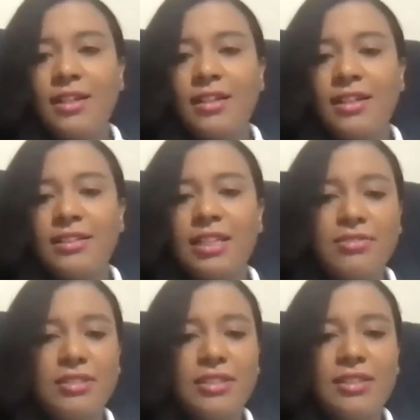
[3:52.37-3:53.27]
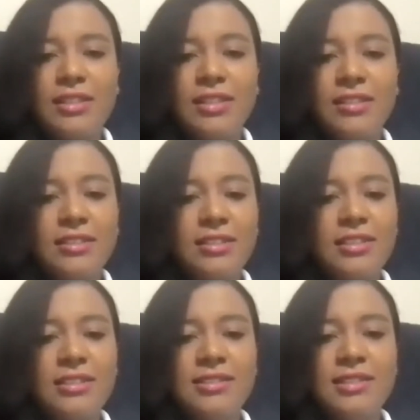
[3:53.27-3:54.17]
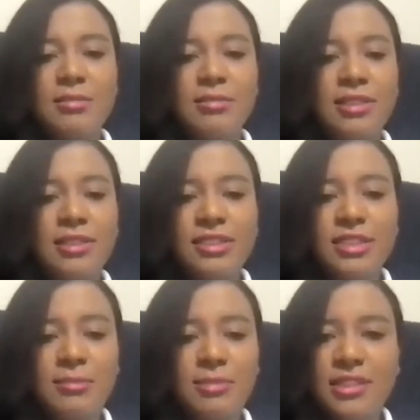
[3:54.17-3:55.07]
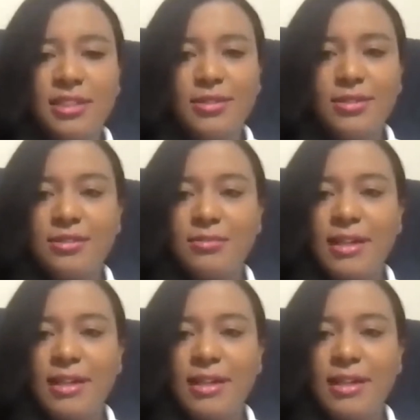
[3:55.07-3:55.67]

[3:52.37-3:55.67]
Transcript: I definitely learned some leadership skills